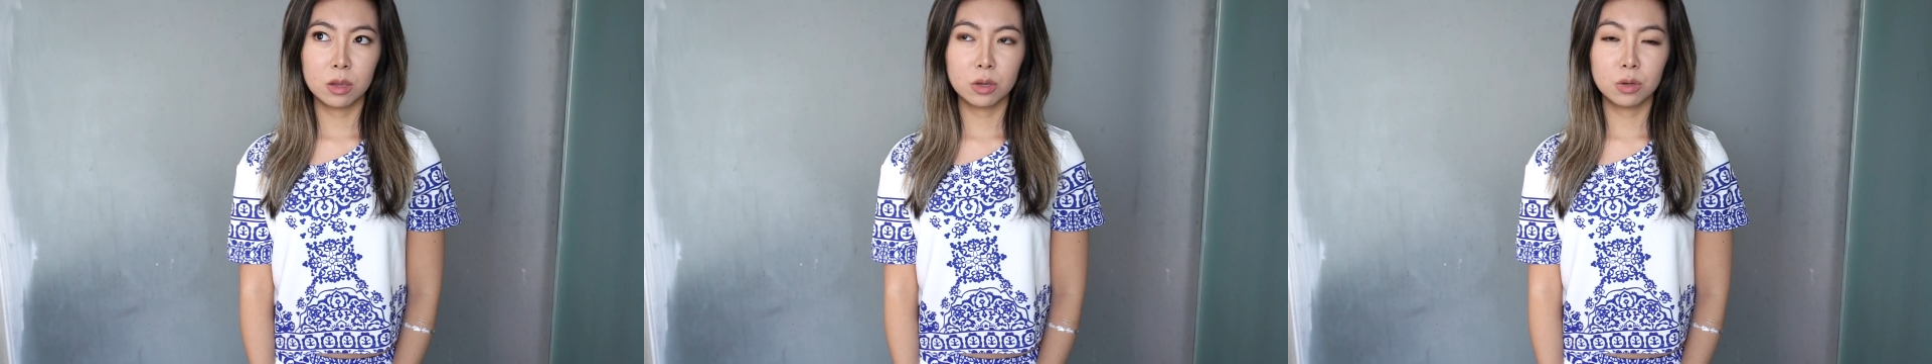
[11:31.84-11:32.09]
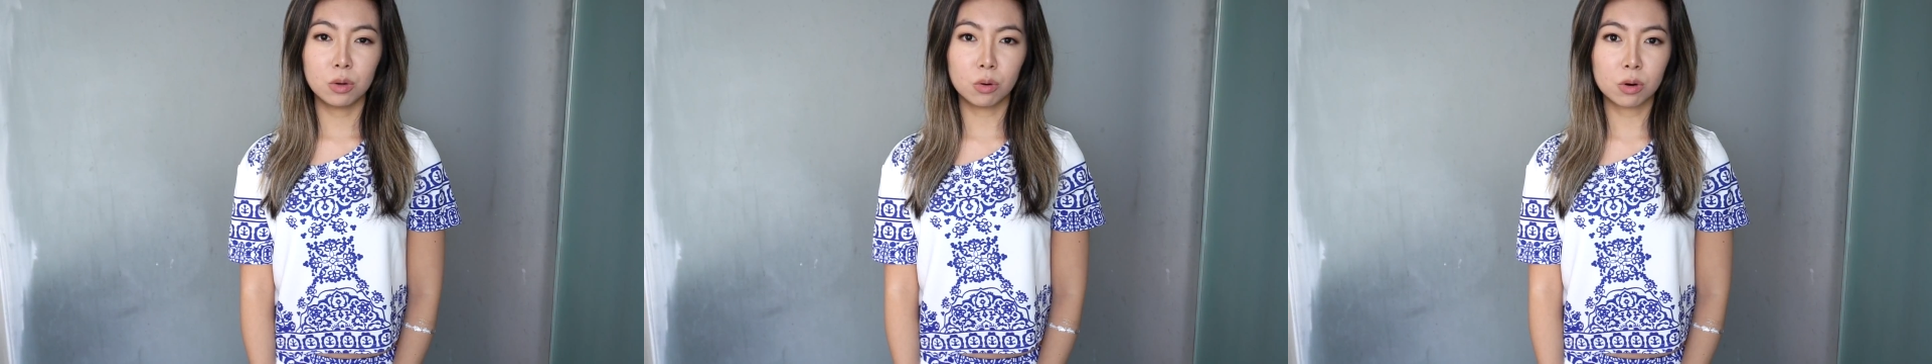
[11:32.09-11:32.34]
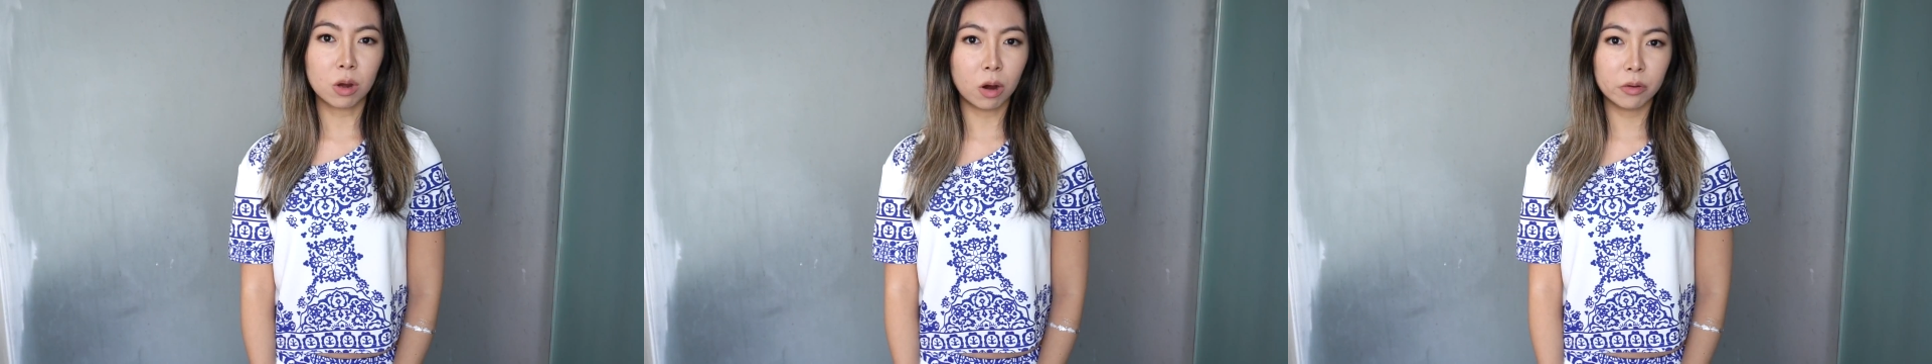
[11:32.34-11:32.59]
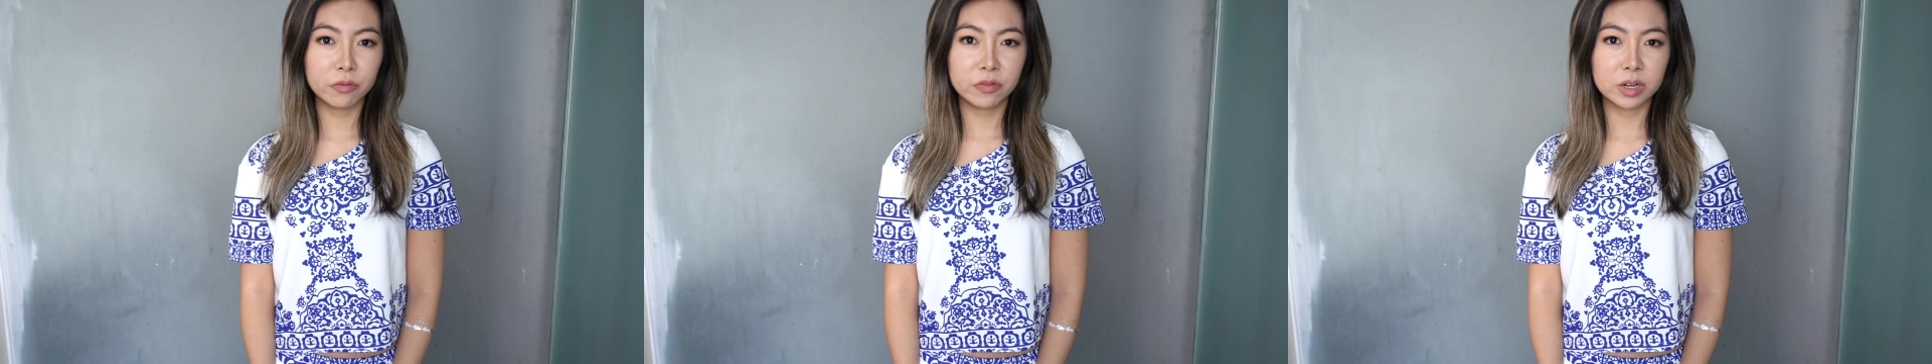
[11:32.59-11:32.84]
your
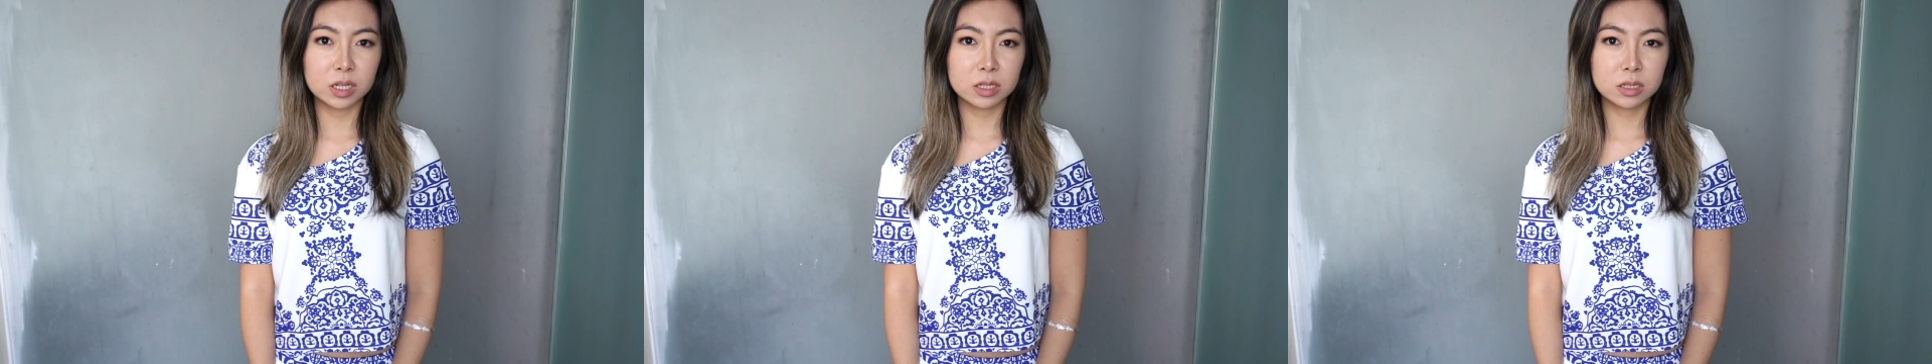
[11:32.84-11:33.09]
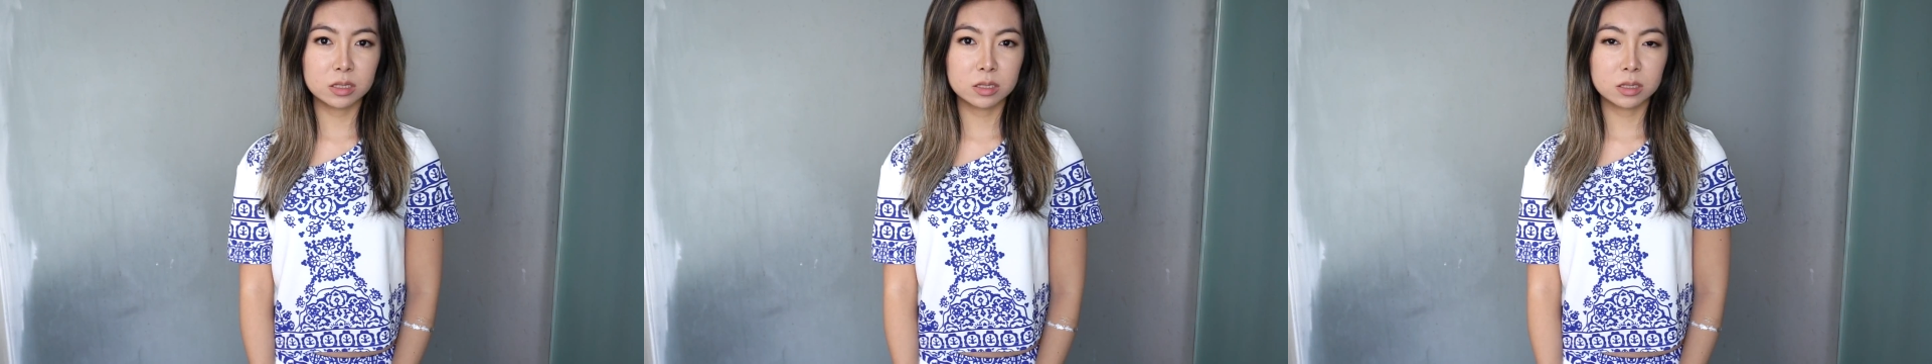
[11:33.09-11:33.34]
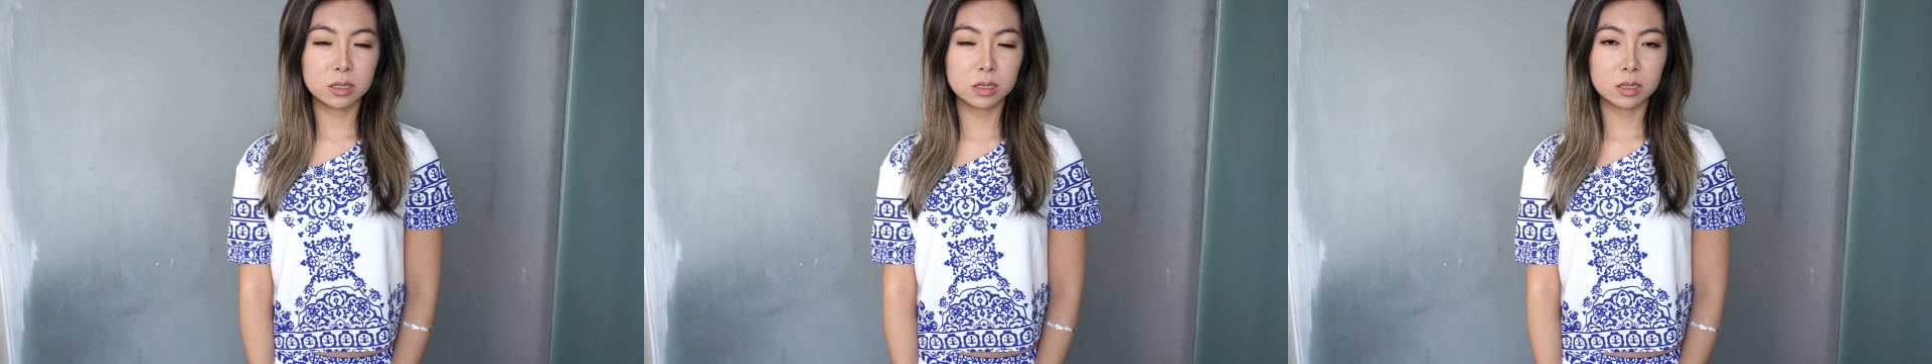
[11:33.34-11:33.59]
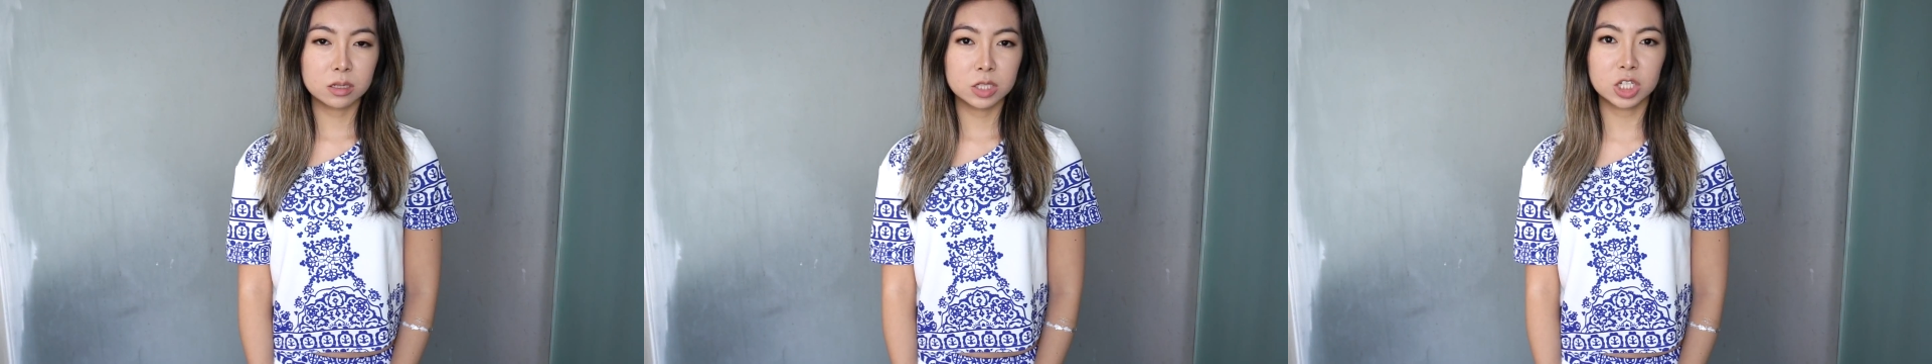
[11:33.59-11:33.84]
confidence
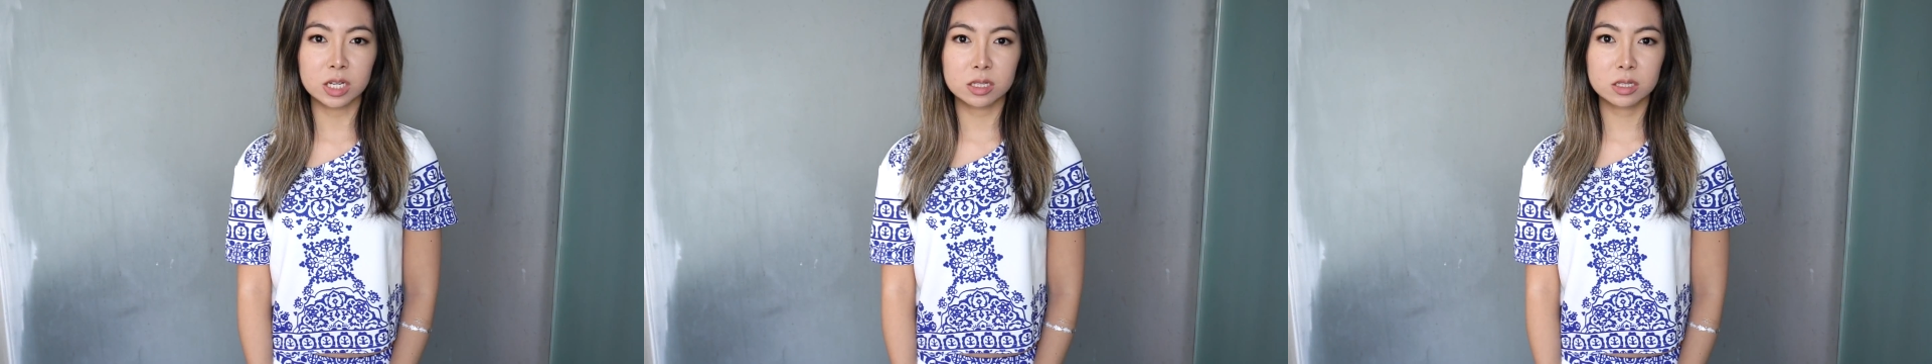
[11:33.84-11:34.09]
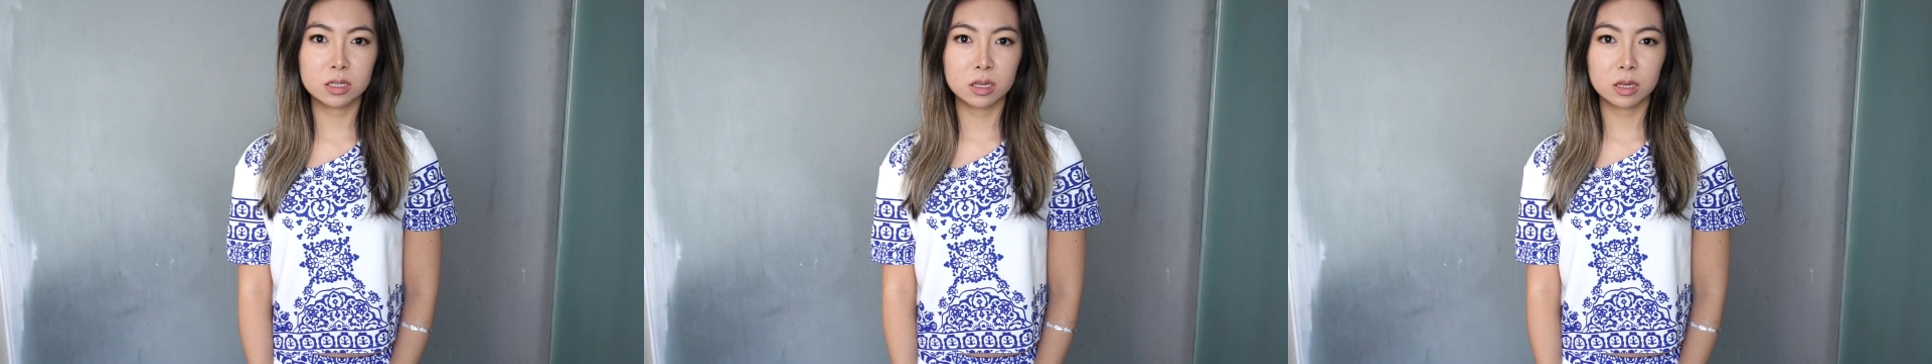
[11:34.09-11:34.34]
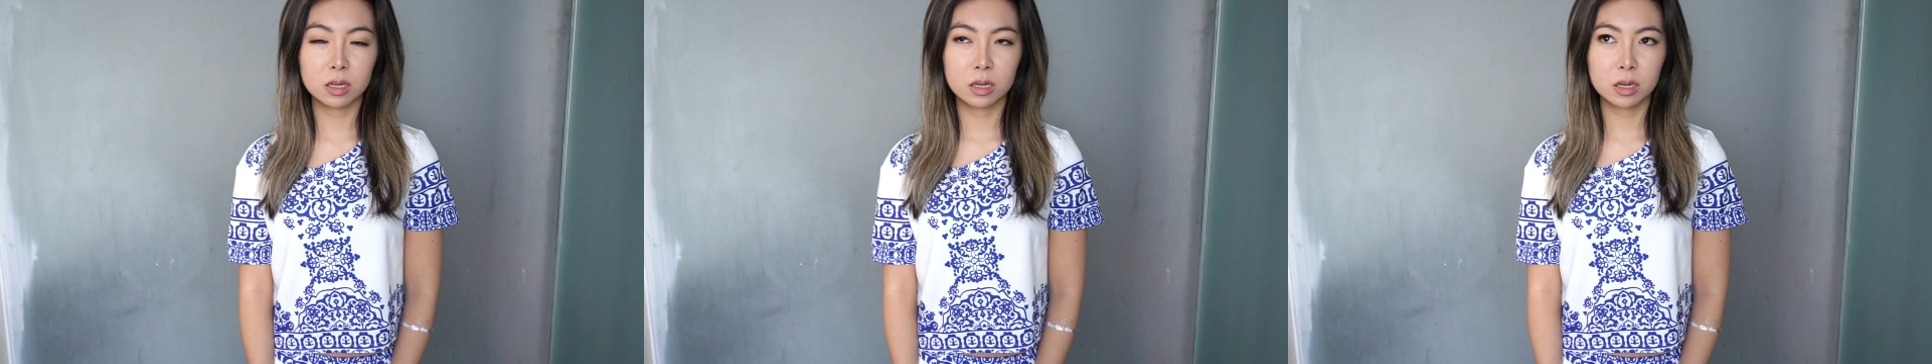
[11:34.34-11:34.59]
just